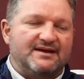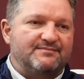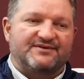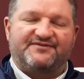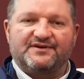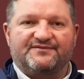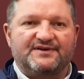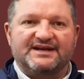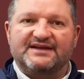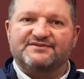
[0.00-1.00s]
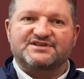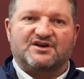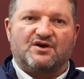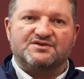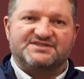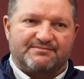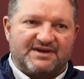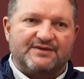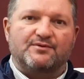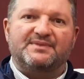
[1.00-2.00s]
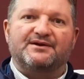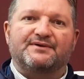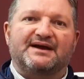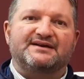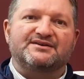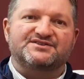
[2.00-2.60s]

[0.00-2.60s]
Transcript: But feel free to give us a call. Somebody will be around here.